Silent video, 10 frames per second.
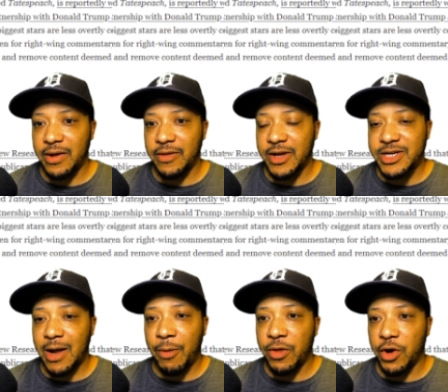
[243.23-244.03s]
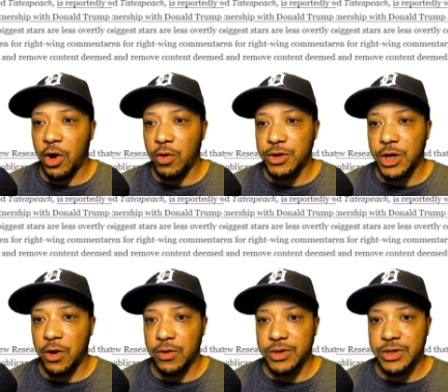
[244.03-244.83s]
they step on their own
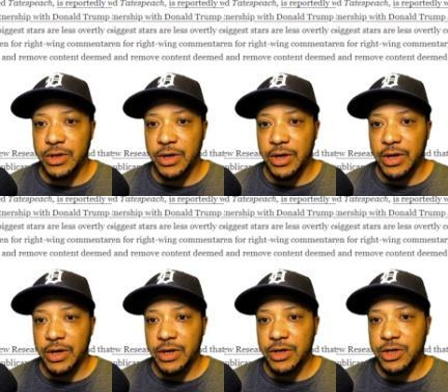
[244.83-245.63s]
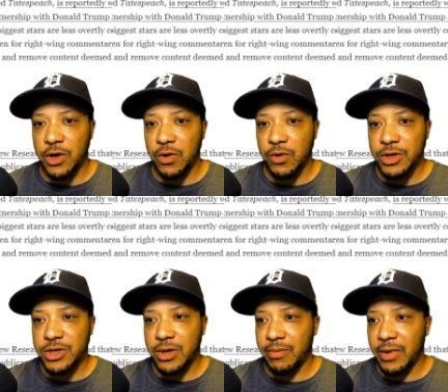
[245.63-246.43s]
toes. So,
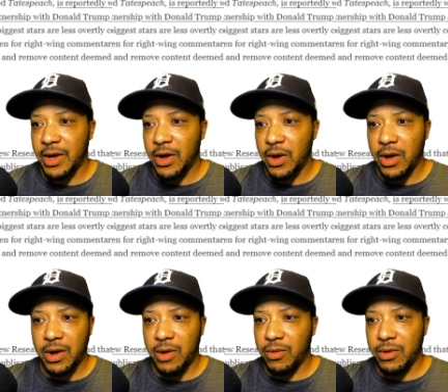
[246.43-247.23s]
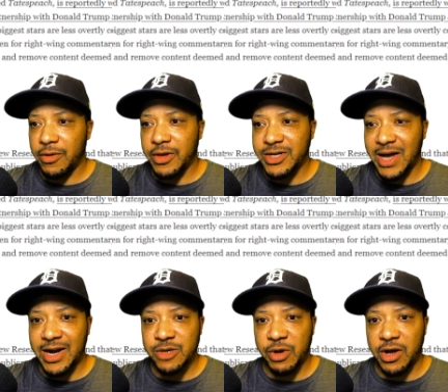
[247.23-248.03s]
some the site
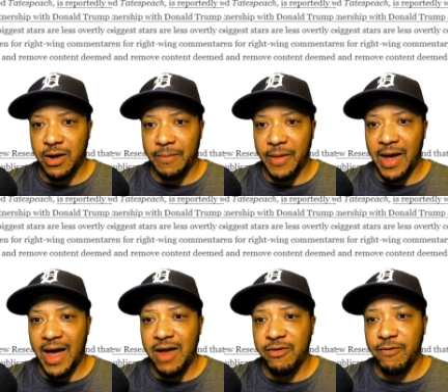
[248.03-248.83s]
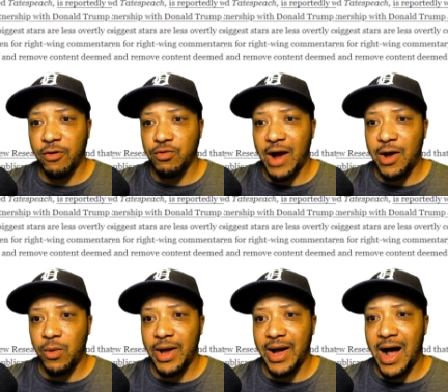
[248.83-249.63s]
has become a haven for right
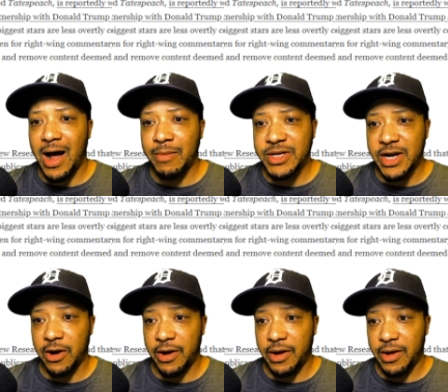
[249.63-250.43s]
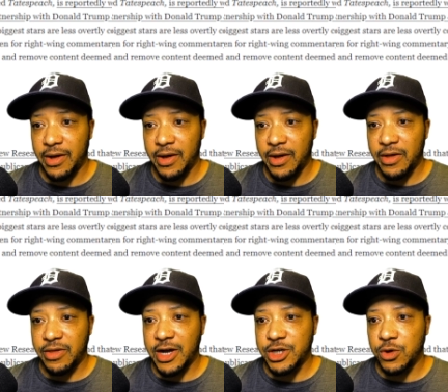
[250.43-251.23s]
wing commentary
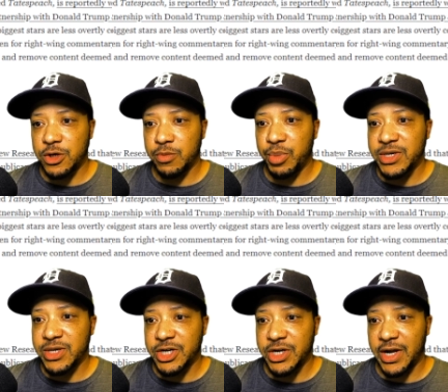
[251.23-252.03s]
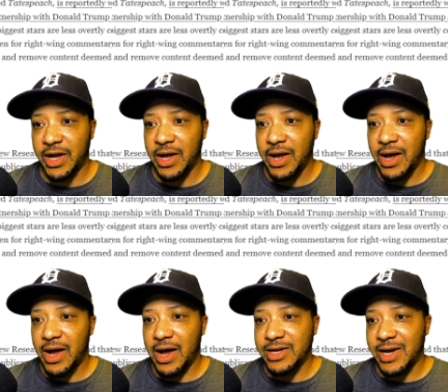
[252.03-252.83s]
thanks to its positioning
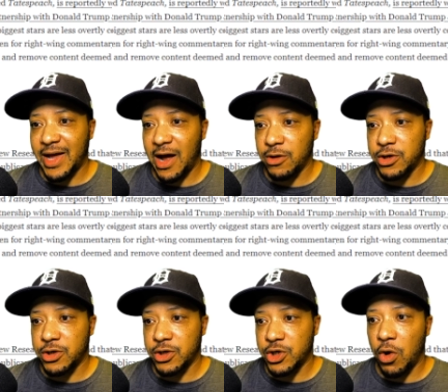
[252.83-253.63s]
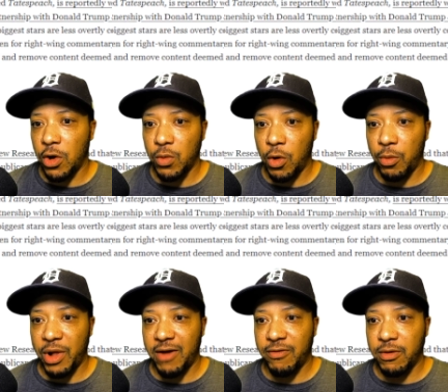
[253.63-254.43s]
as a counter to so-called woke
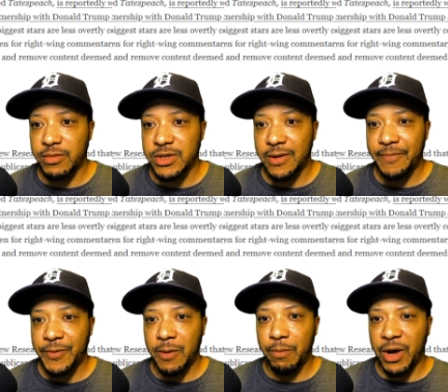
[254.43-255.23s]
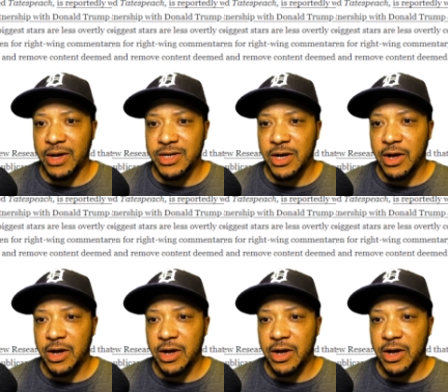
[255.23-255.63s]
platforms. But